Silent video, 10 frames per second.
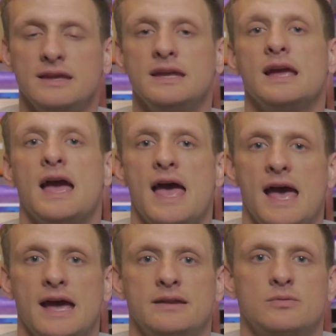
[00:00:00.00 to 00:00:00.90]
thinking
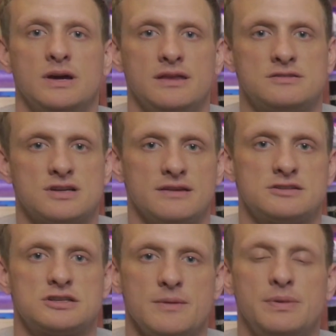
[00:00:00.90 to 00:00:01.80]
ahead with
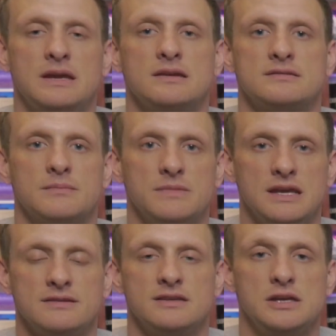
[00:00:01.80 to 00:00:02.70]
just shipping some
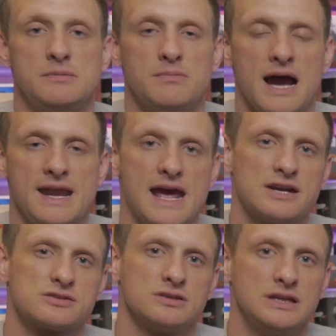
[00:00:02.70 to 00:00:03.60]
things that you might
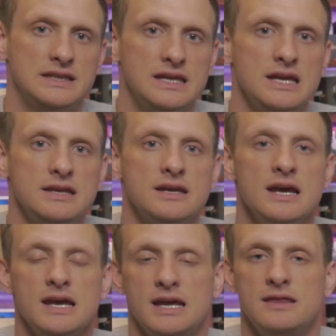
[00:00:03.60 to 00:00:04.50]
actually need
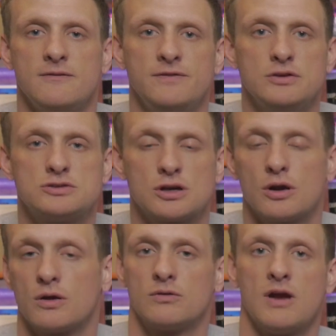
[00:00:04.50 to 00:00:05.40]
in the
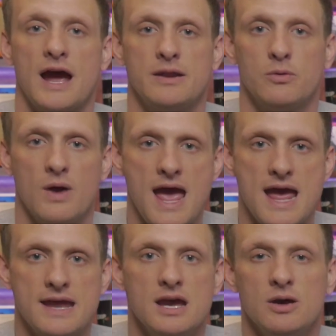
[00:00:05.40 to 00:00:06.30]
future or right
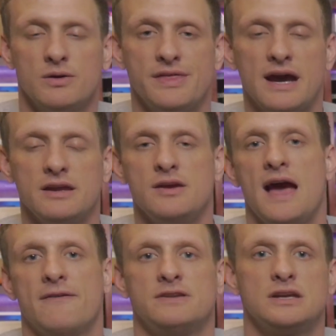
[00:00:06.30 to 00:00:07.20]
away without you
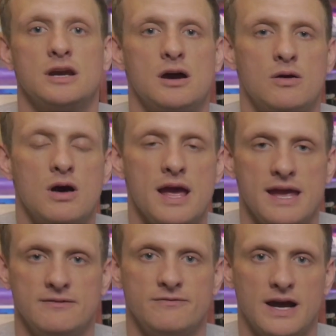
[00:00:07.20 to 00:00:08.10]
having to go
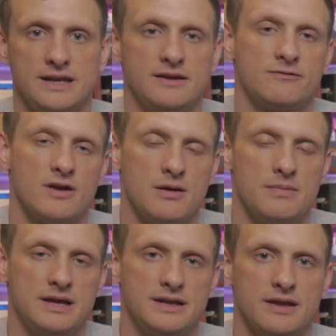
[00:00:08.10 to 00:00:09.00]
and find it
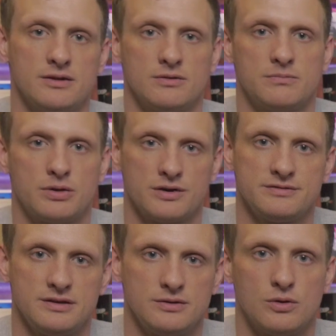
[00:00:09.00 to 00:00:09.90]
from another
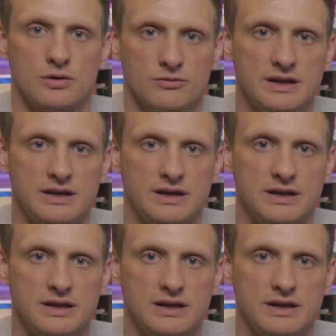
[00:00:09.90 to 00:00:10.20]
person or